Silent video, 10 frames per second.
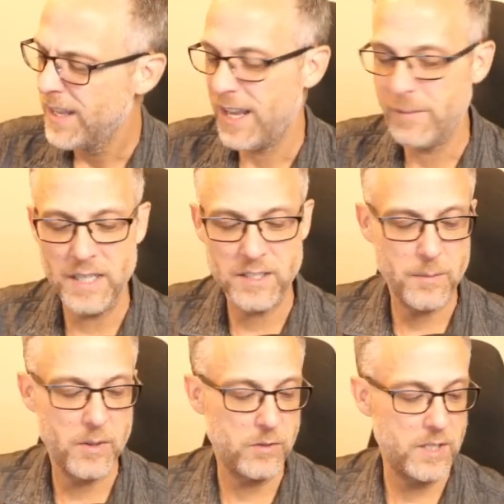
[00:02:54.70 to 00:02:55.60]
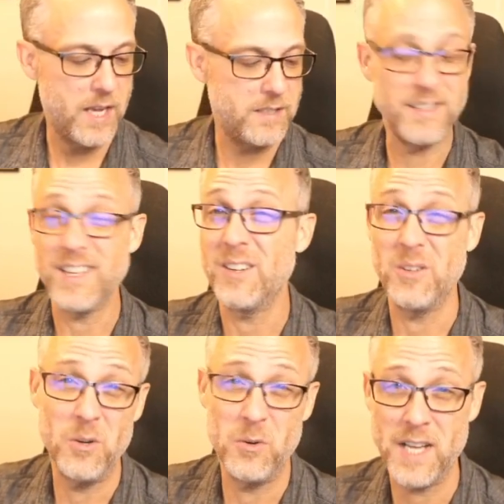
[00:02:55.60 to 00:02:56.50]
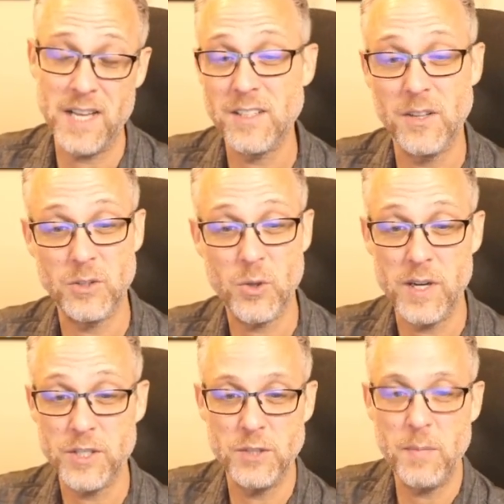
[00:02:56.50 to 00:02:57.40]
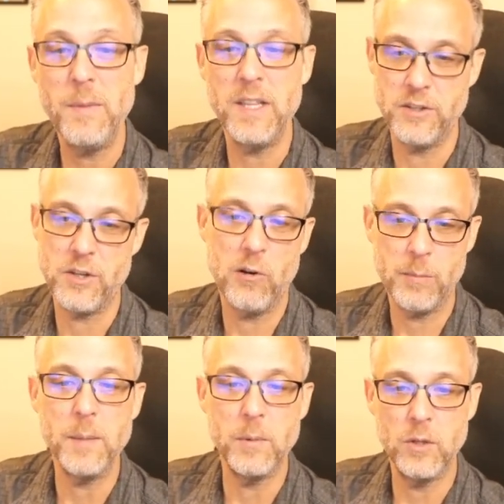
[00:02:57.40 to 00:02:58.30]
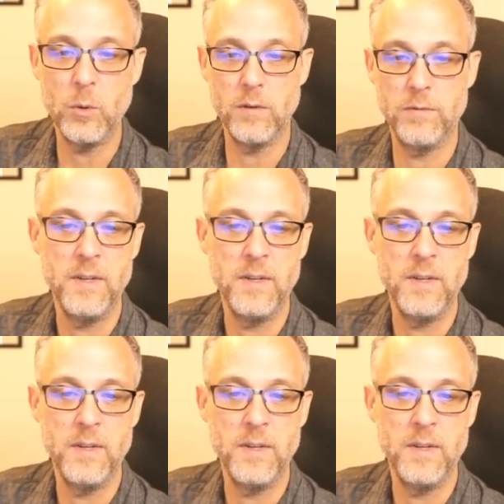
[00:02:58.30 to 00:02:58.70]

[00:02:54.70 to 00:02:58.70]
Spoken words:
In some of those cases, I don't know who's asking those questions. Maybe these are people who